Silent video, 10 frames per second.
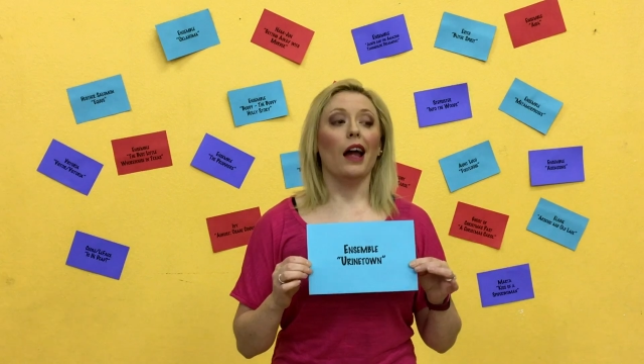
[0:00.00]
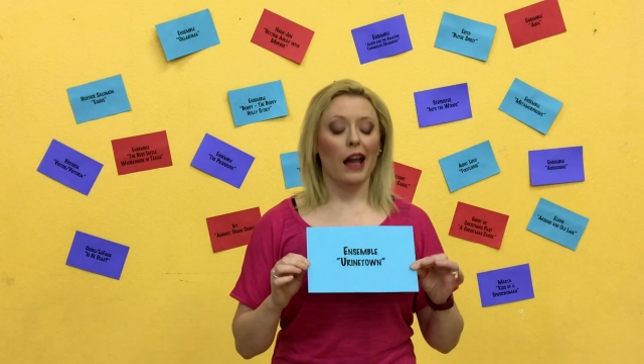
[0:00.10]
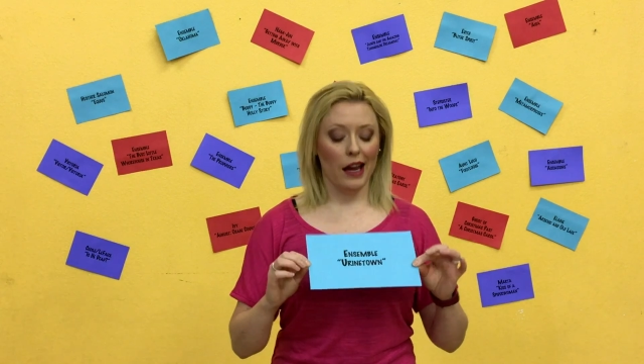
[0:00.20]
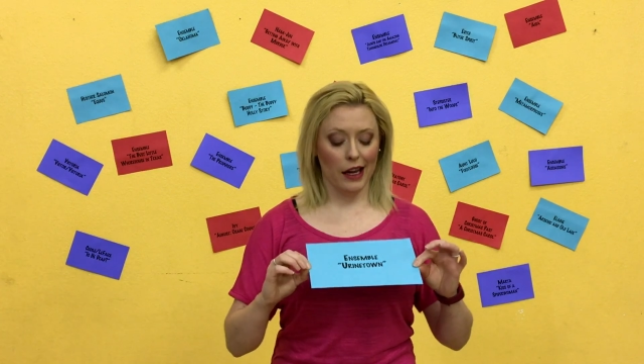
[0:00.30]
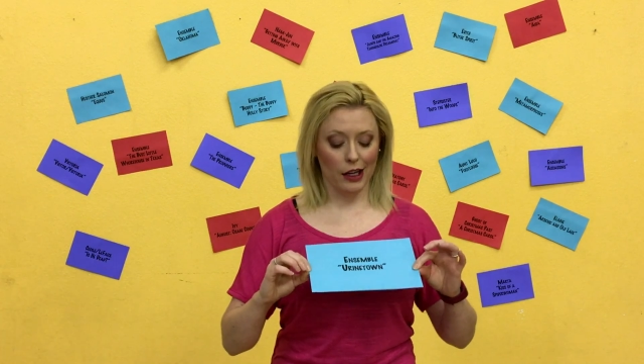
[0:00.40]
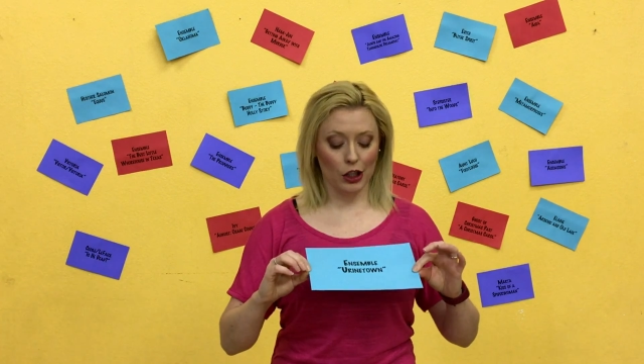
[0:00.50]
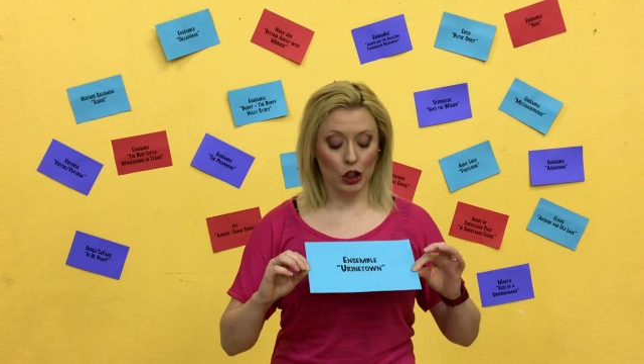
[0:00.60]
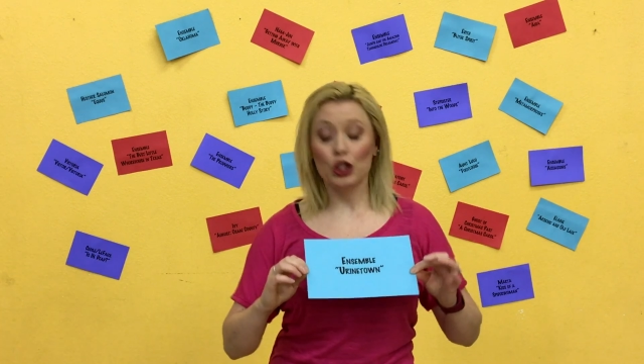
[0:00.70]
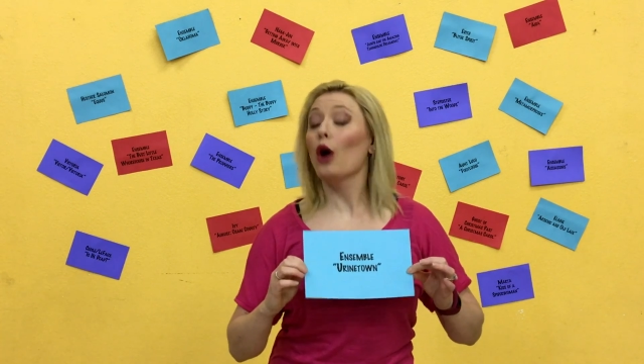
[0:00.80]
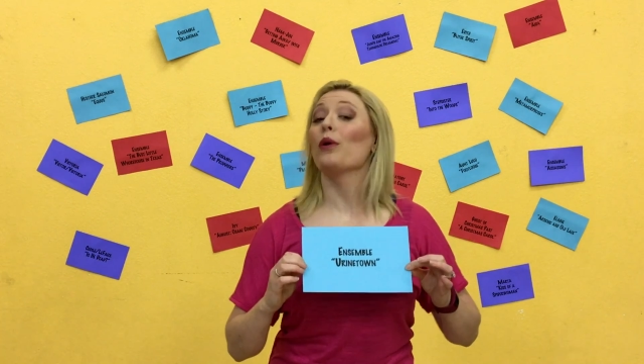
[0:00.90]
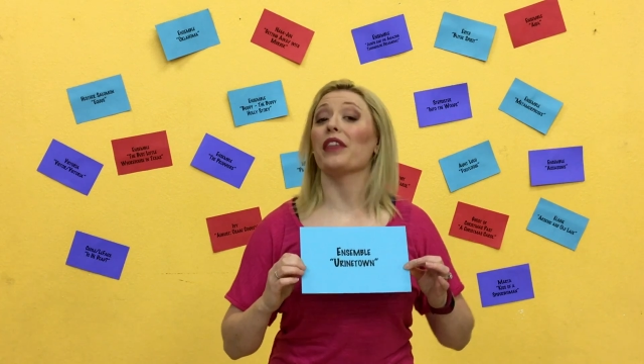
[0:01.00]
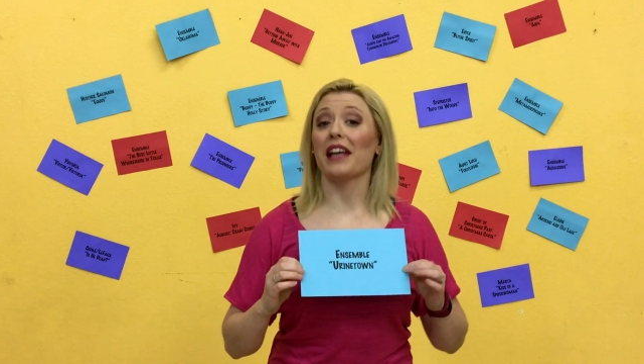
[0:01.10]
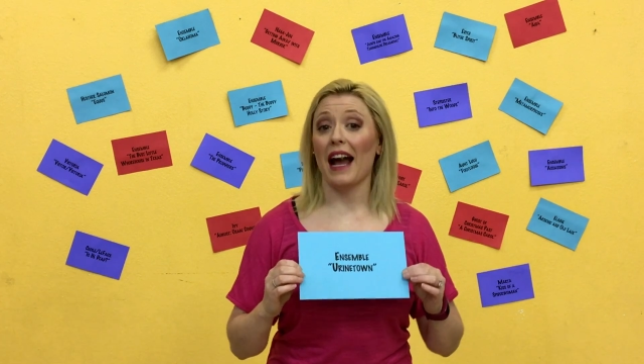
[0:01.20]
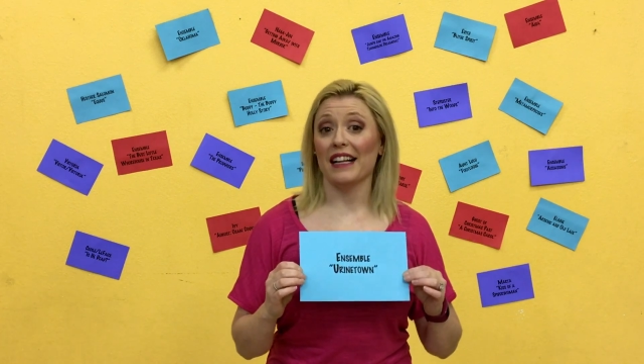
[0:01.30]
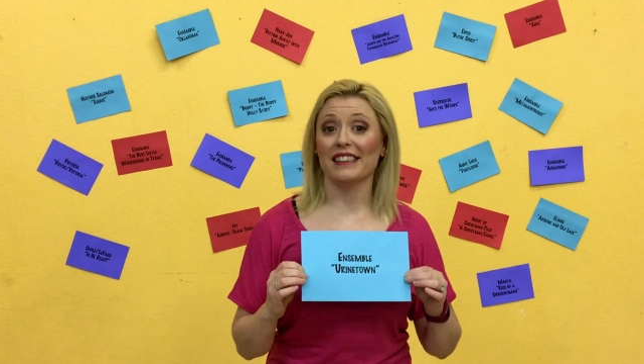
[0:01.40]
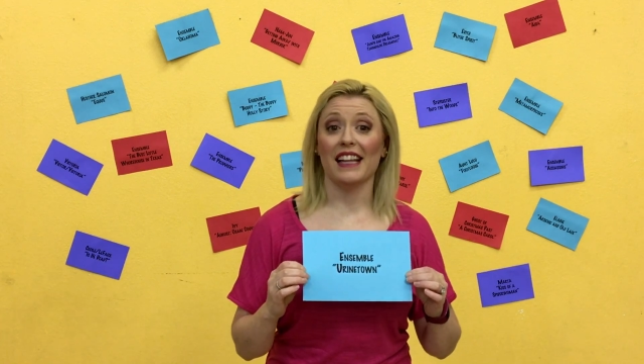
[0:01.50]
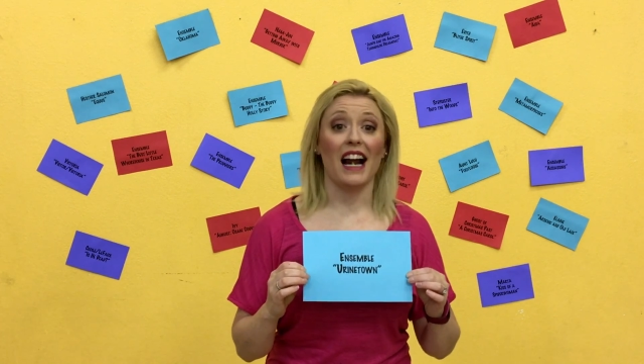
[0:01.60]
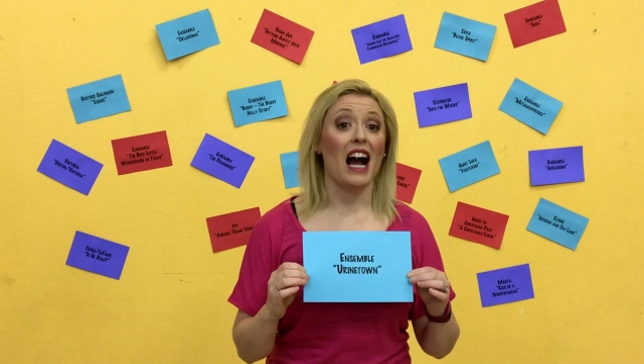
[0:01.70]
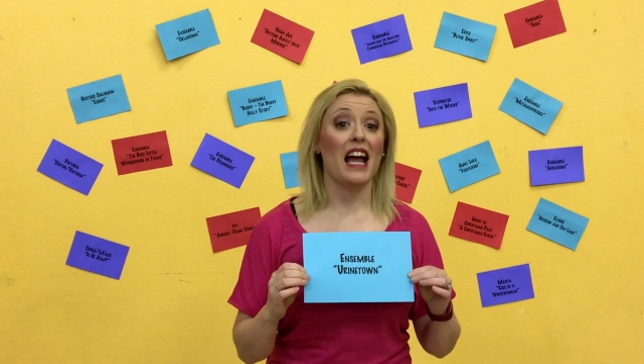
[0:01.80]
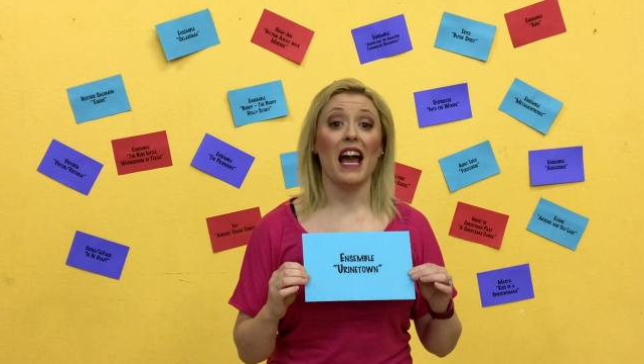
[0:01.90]
A show with a cast that
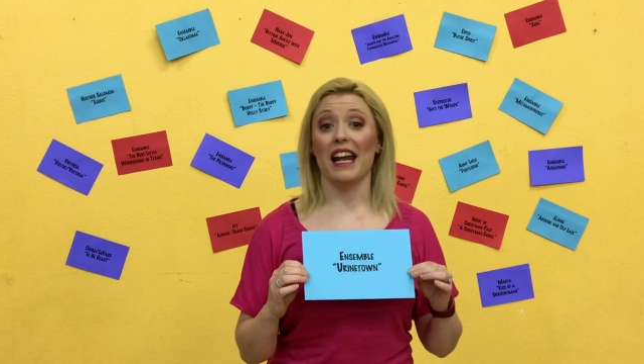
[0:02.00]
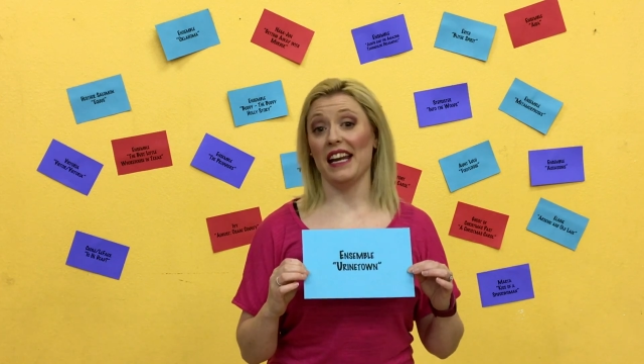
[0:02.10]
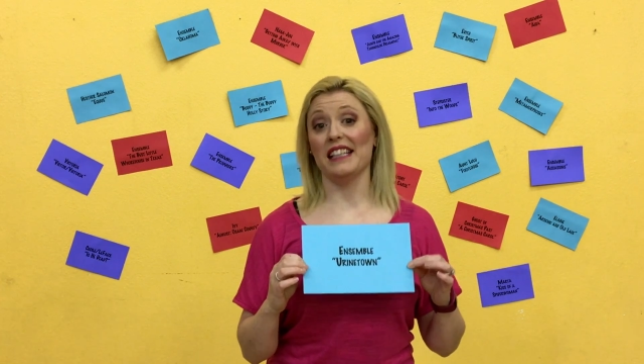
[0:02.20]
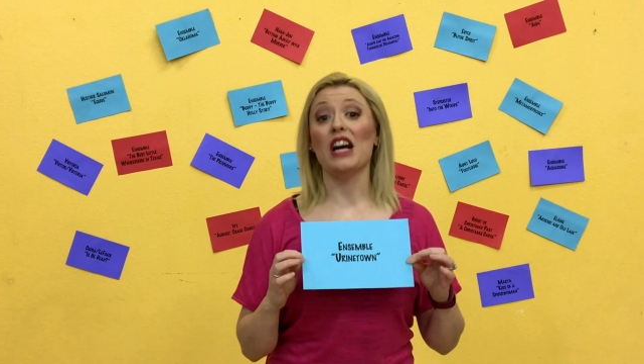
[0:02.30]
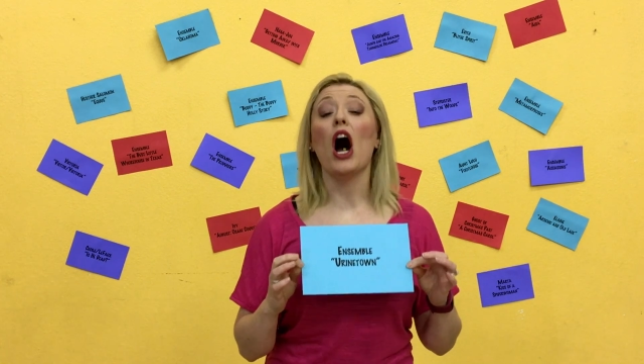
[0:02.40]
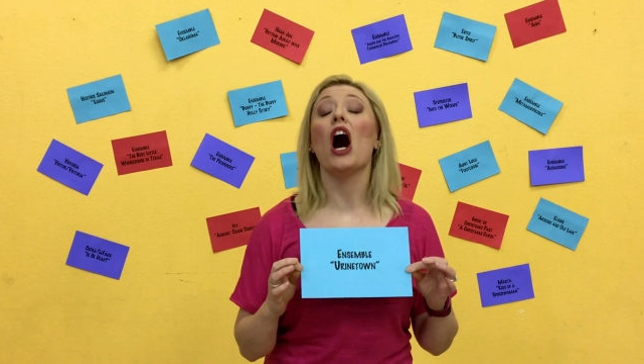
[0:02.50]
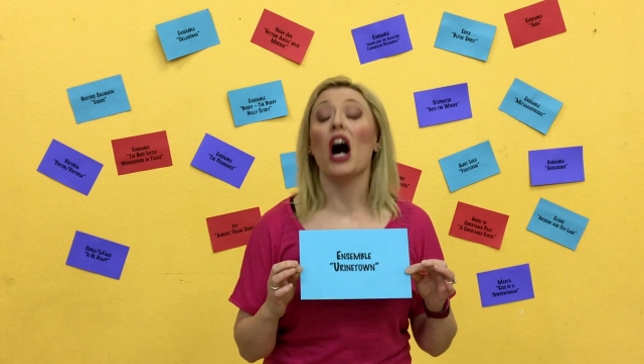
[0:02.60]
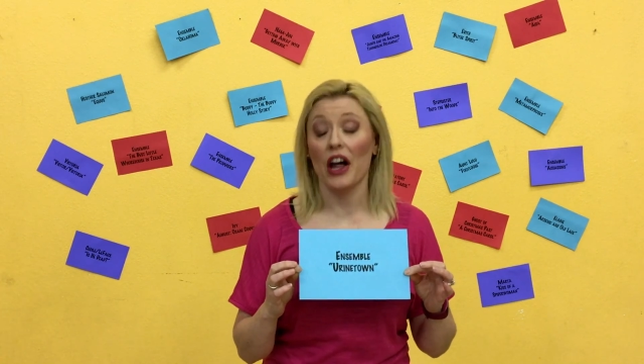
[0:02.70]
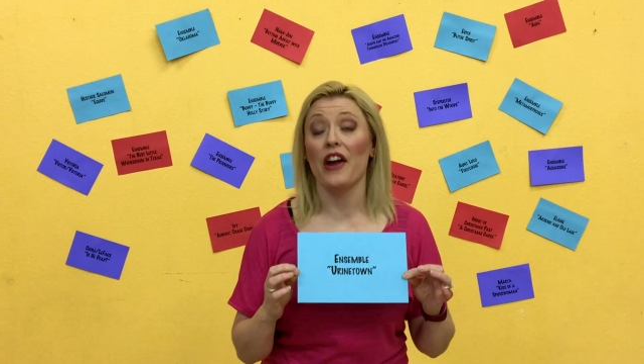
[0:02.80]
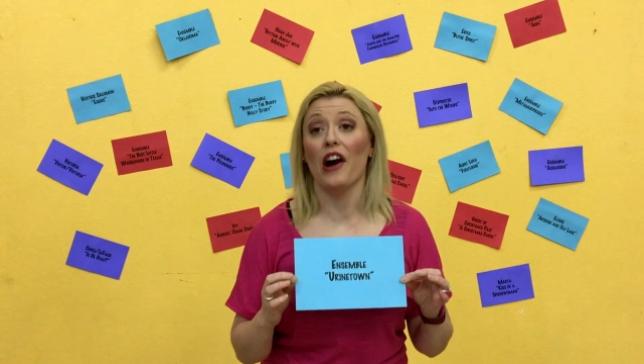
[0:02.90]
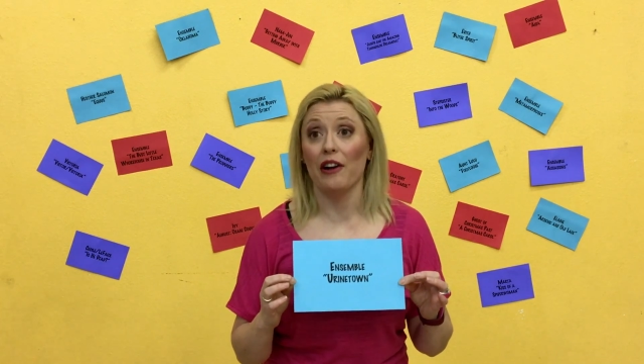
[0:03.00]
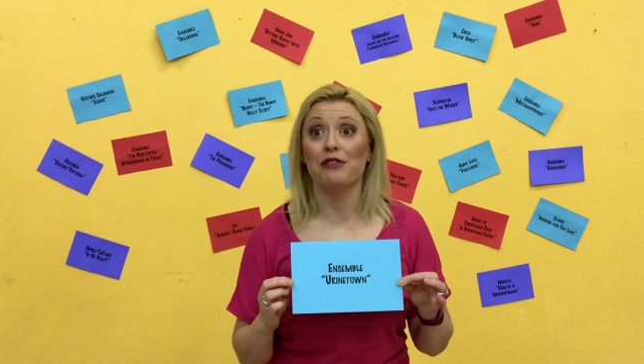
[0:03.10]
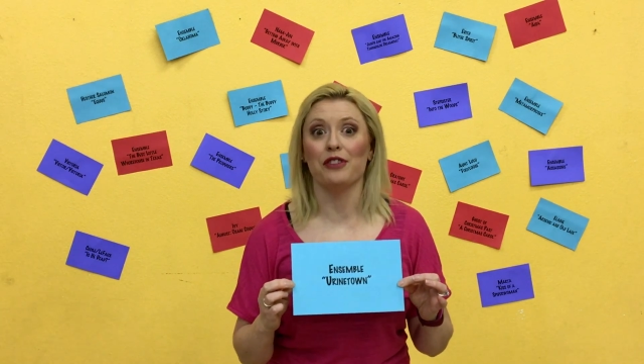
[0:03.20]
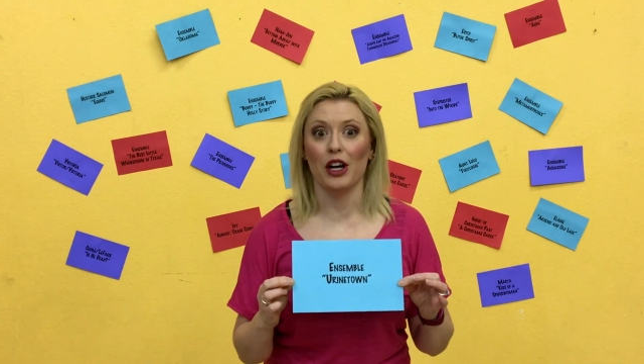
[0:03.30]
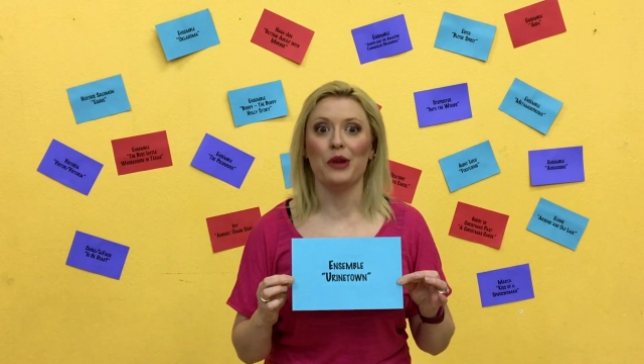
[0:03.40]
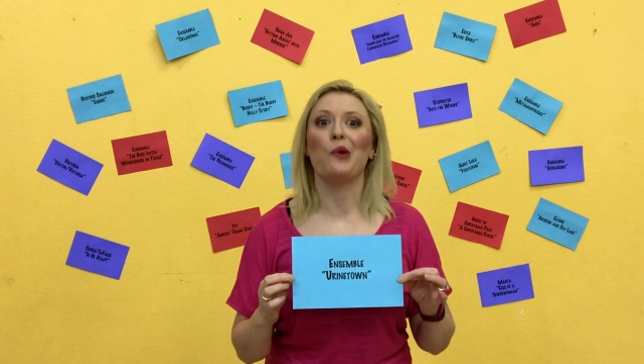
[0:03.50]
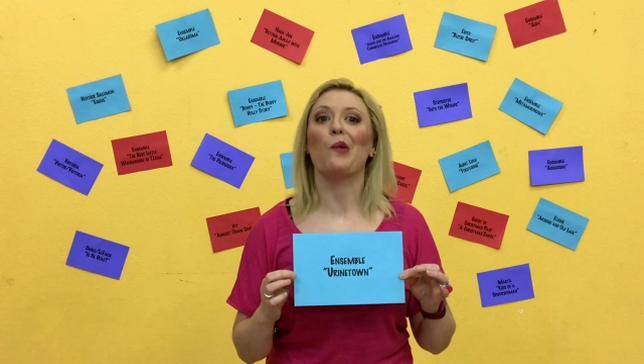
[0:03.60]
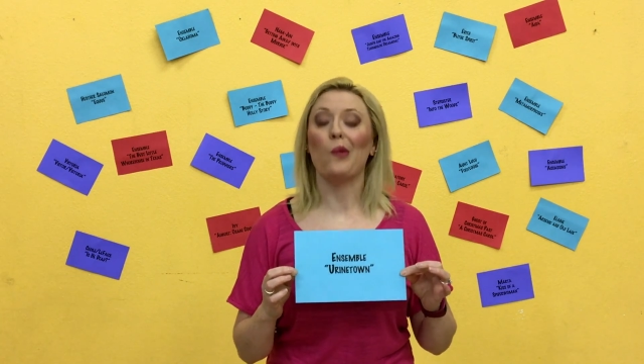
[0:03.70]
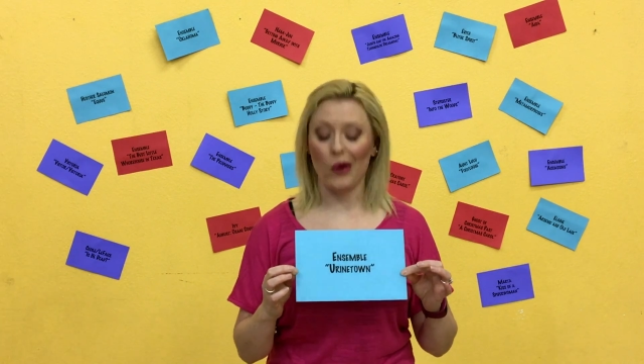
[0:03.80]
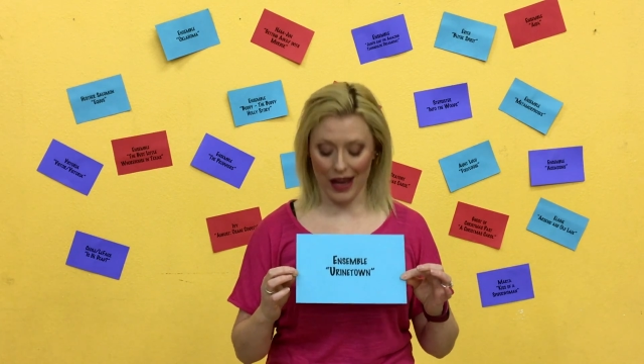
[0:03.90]
I had a ton of fun
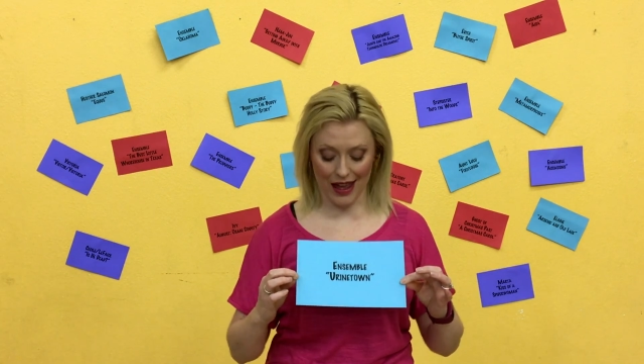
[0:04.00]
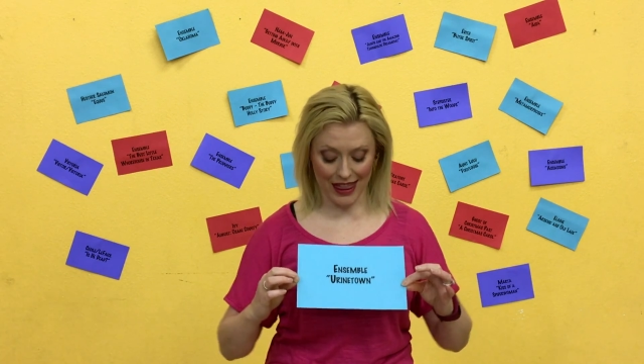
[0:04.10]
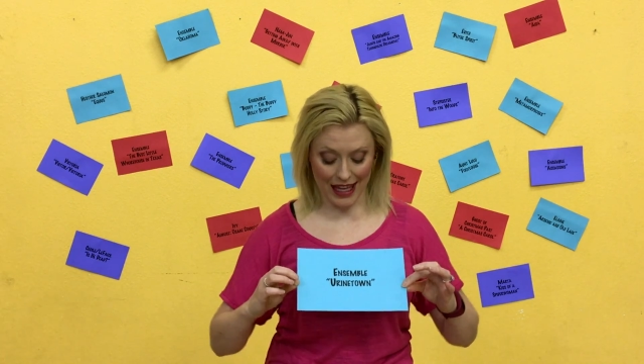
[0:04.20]
with